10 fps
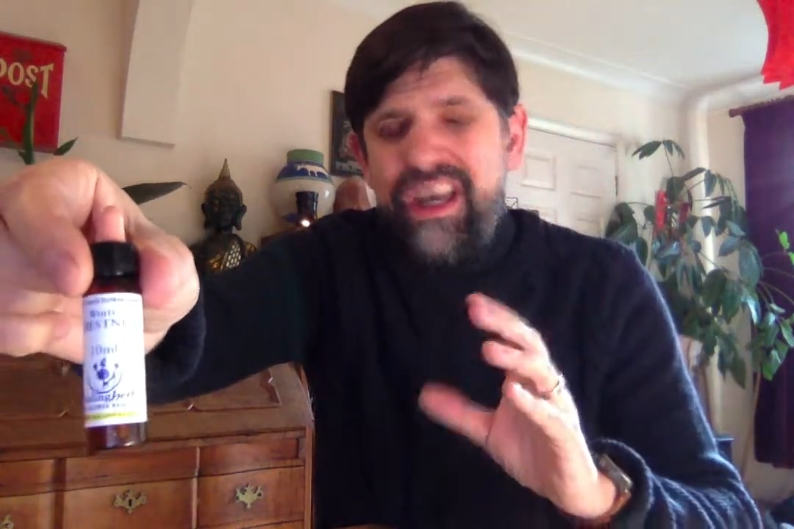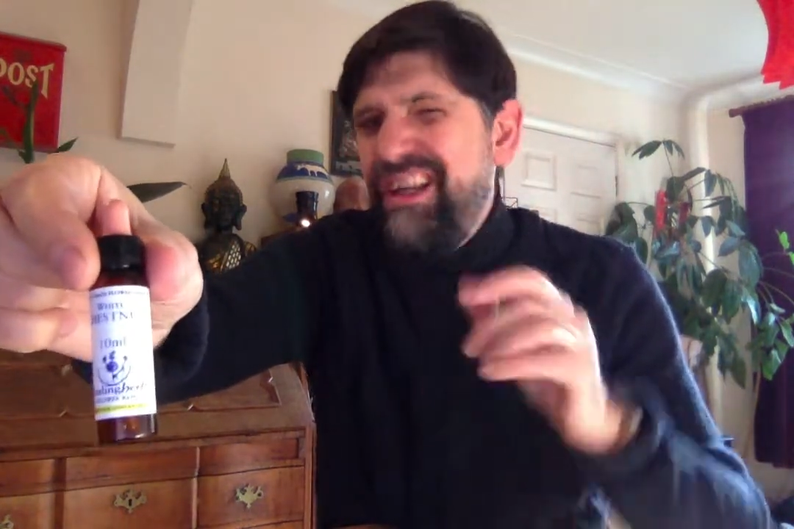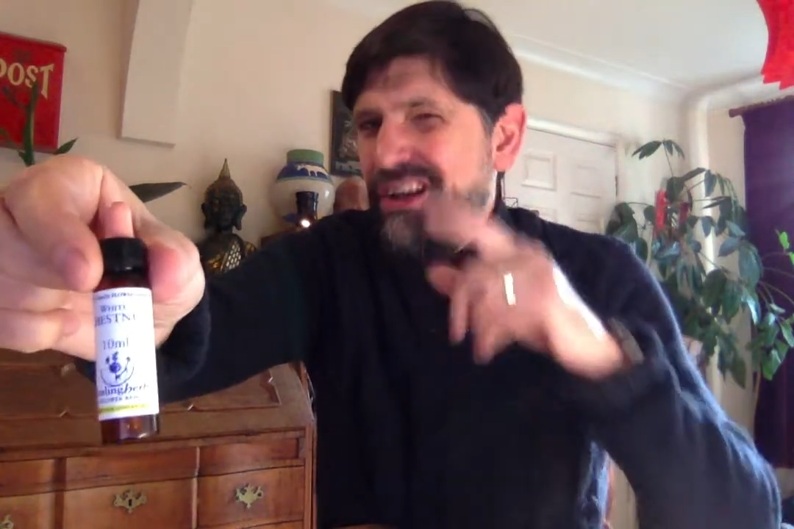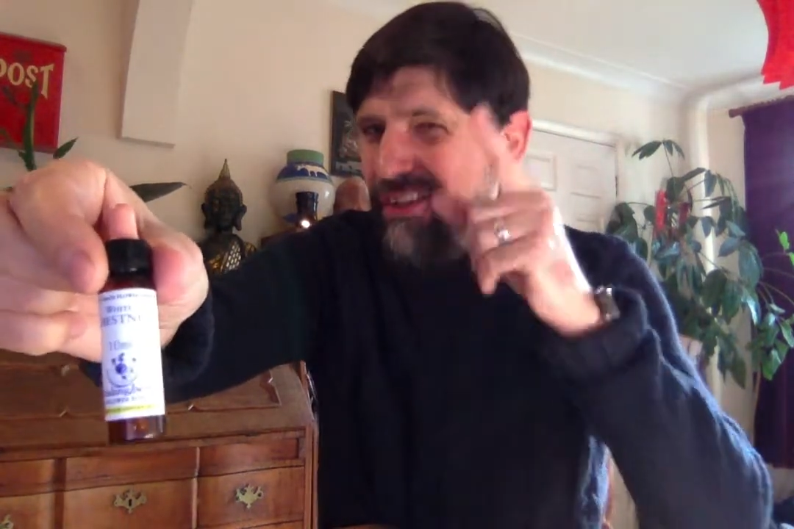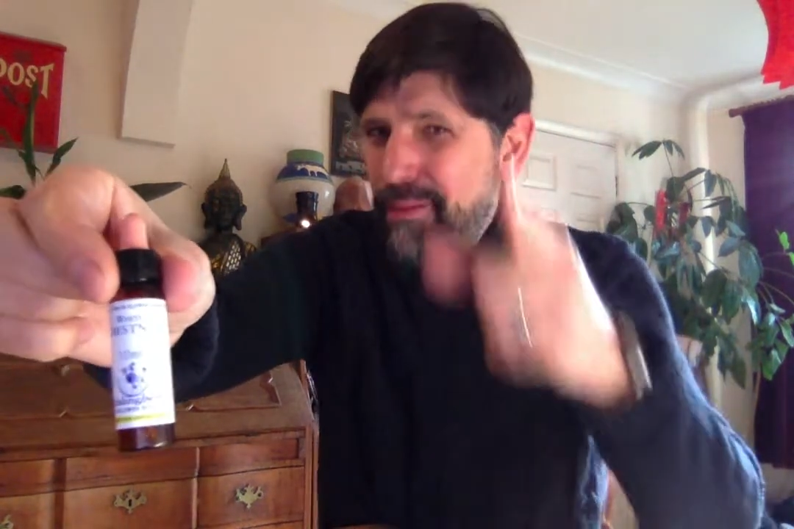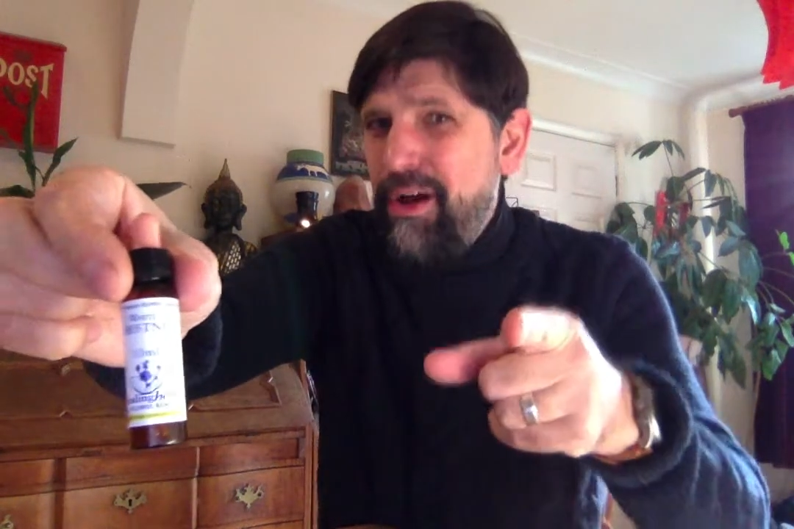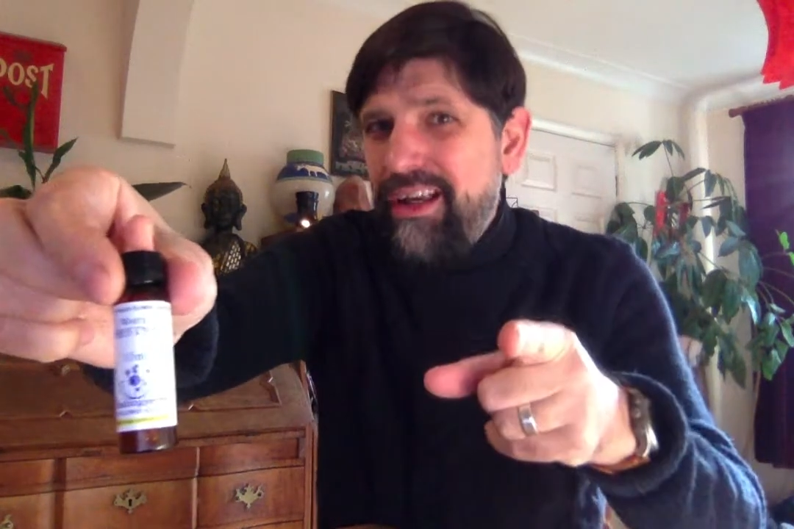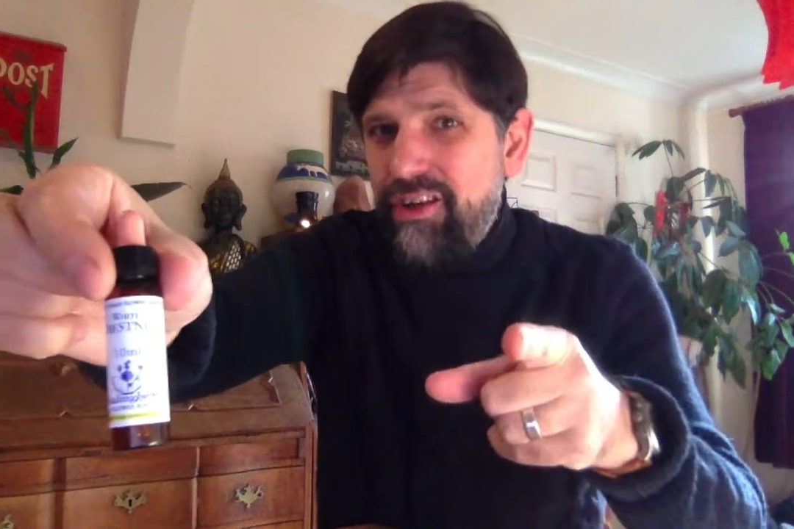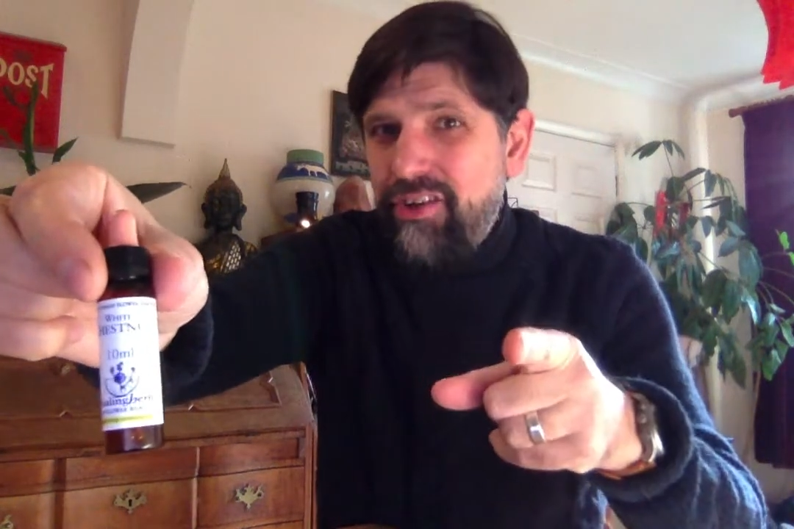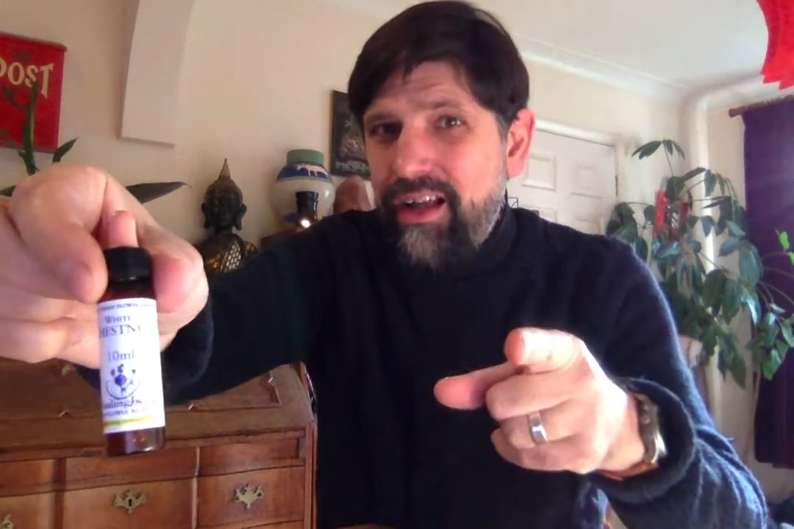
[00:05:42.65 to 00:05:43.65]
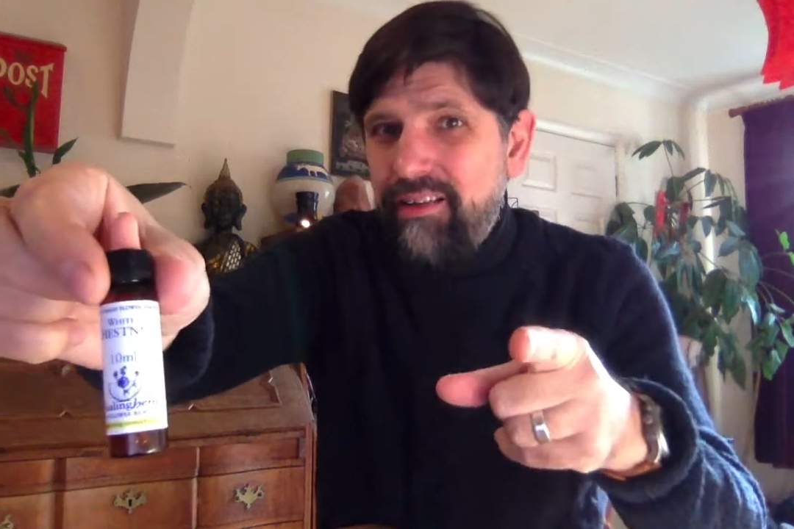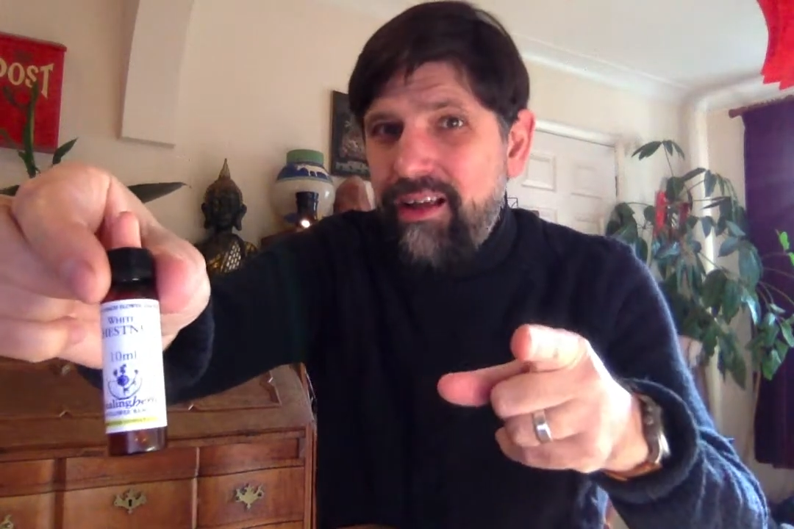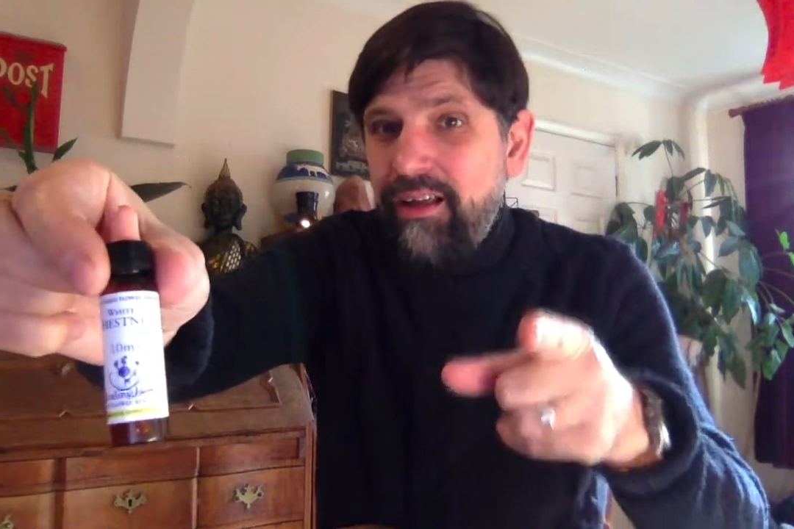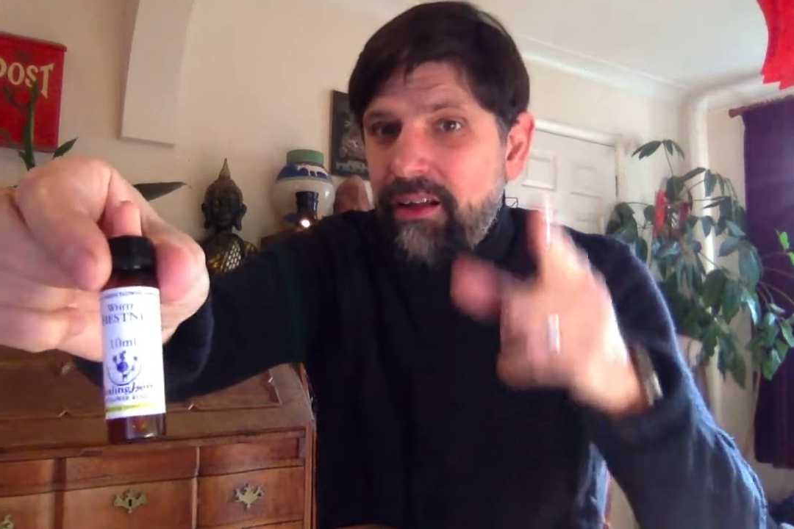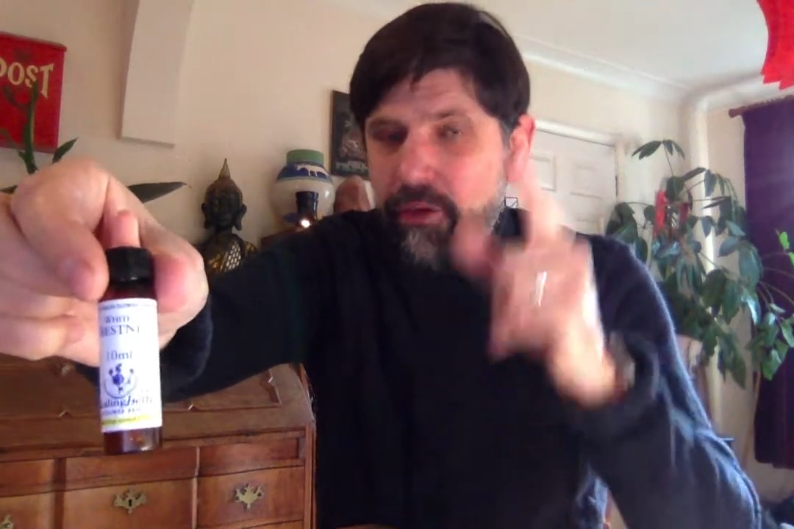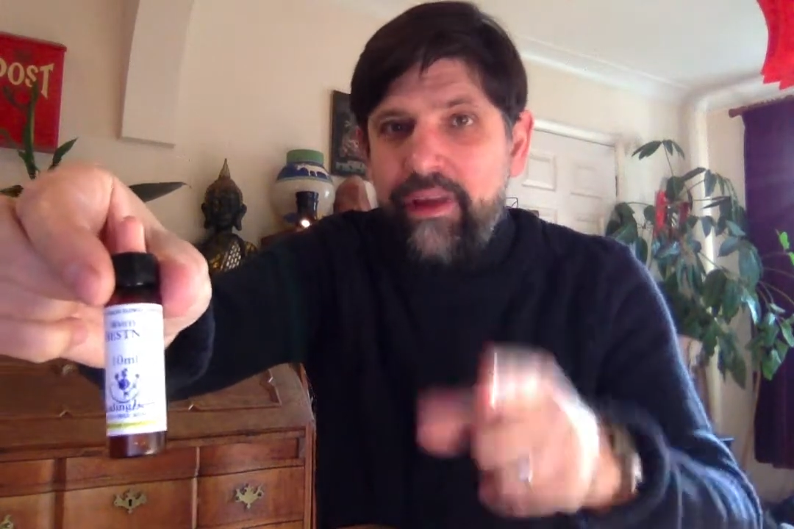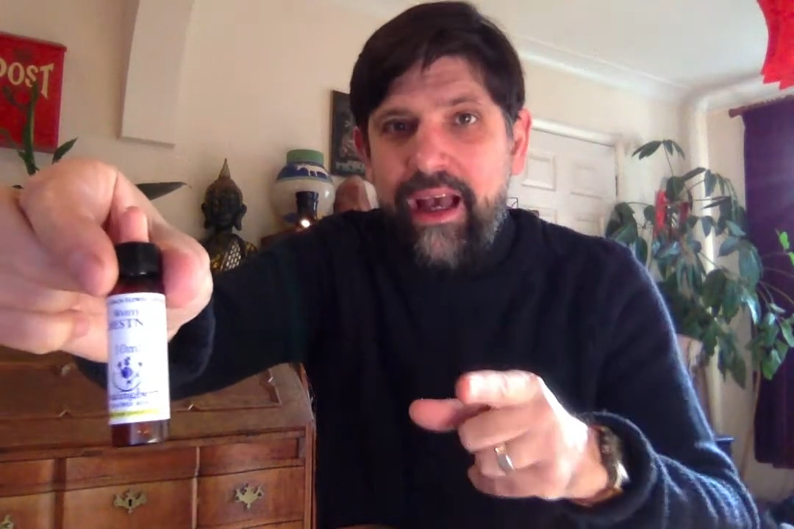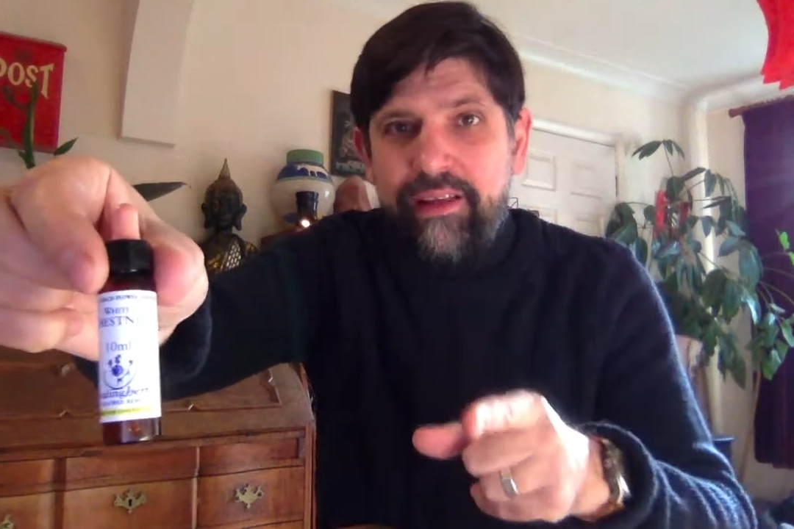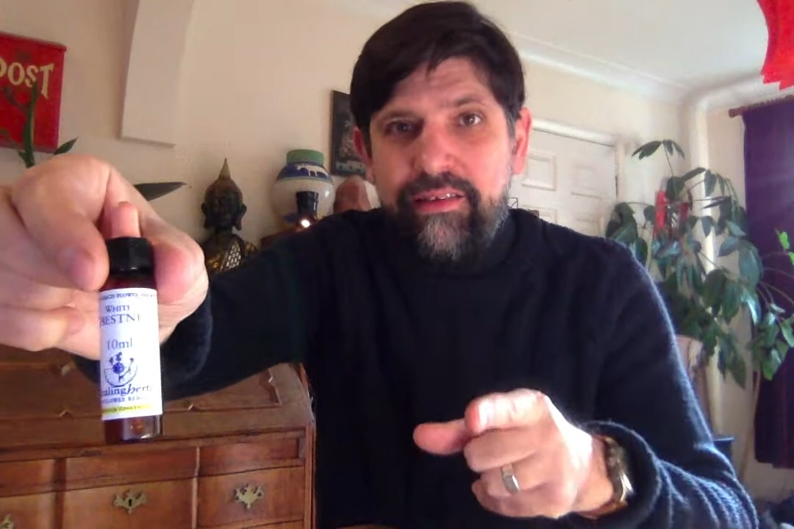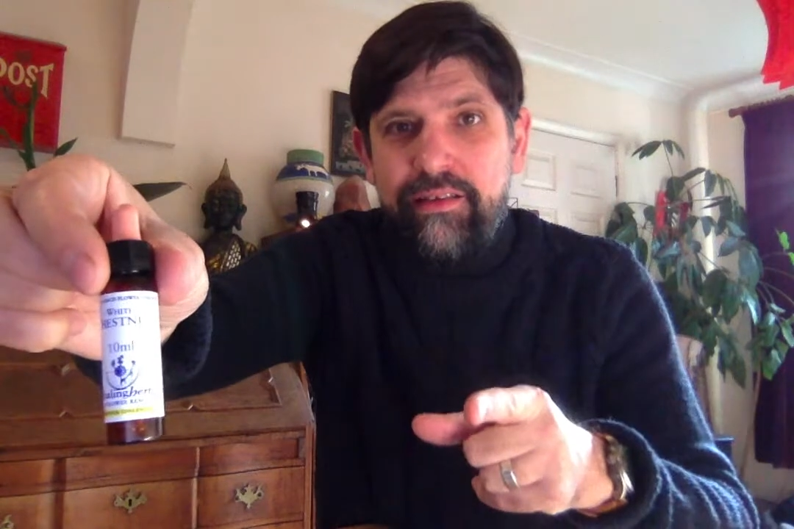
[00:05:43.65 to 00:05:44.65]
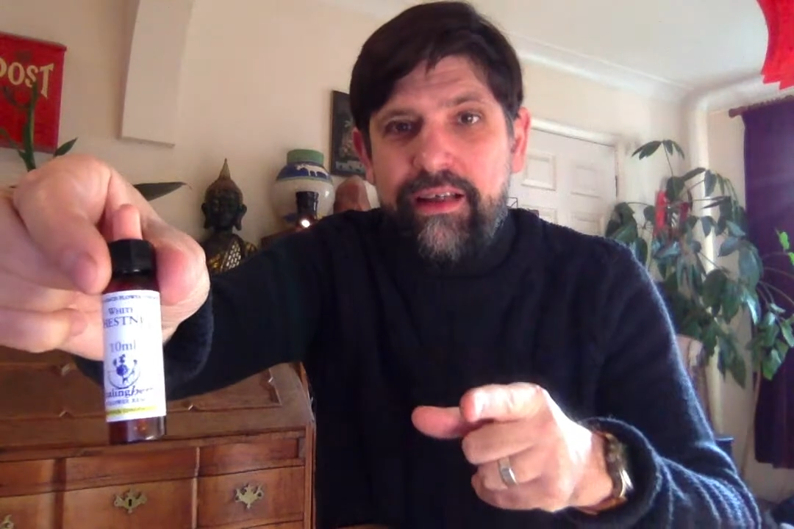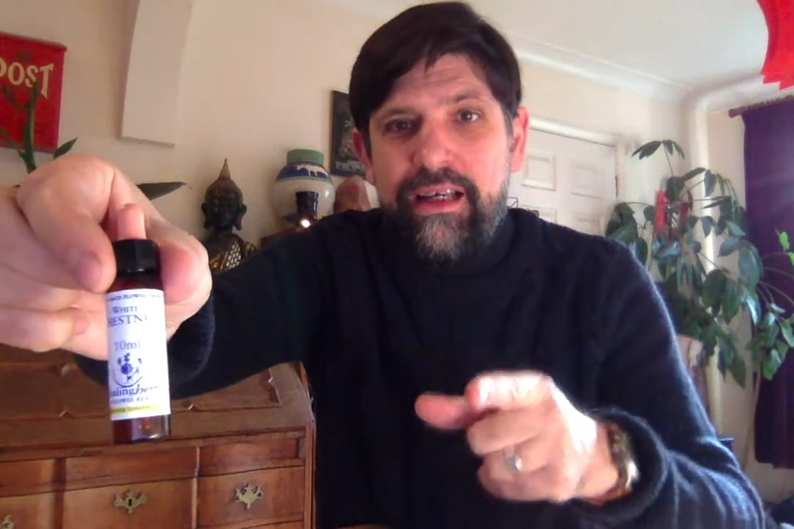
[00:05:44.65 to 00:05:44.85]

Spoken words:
You know the monkey chatter? Oh yes.